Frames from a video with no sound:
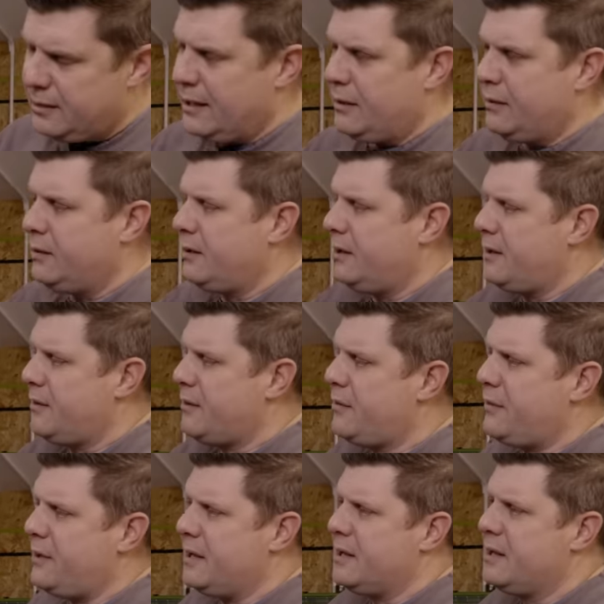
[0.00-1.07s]
Now, another
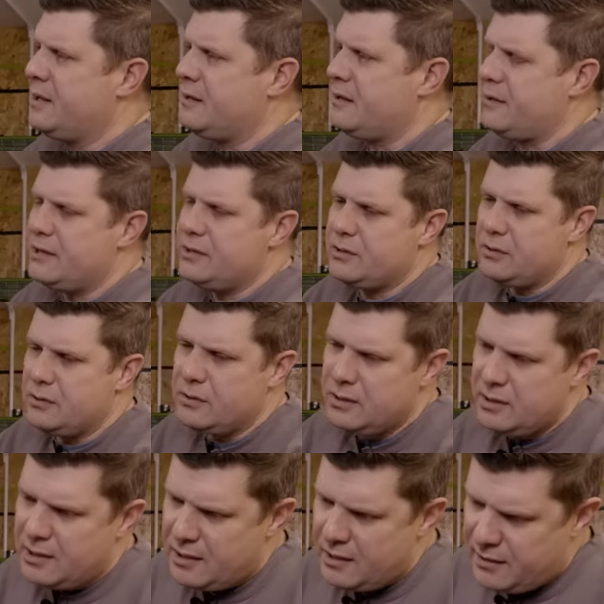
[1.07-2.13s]
thing that they do,
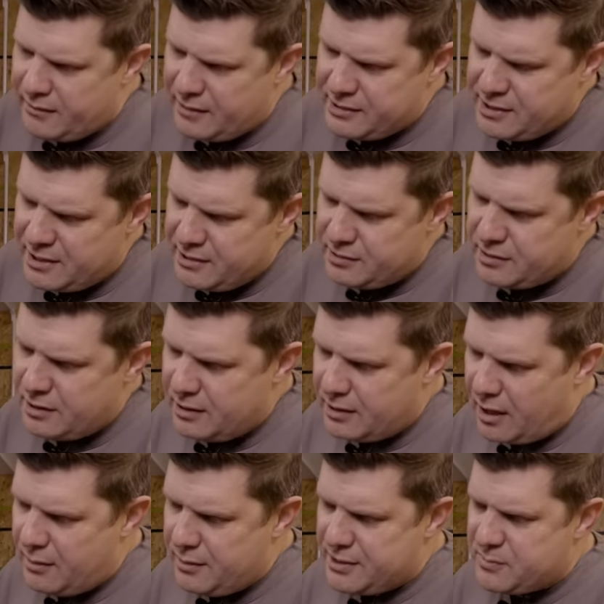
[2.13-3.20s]
they tend to
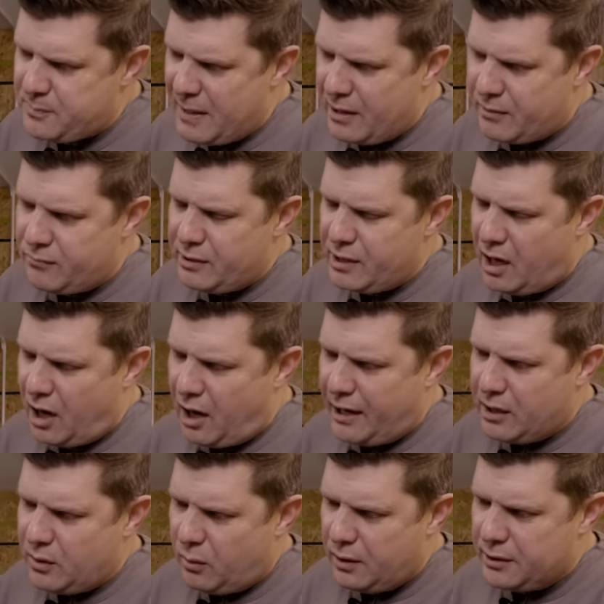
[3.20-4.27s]
only spec really
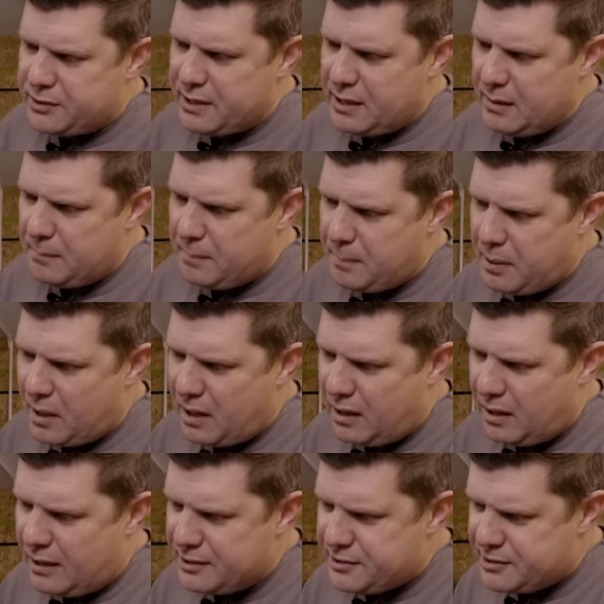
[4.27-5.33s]
high quality
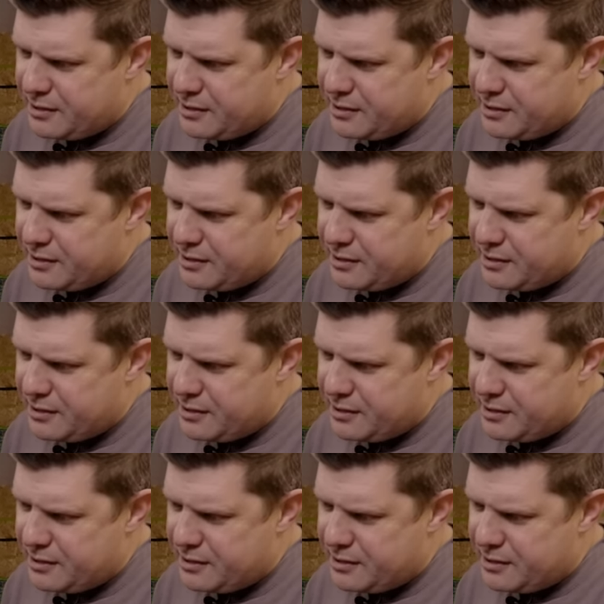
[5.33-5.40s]
parts.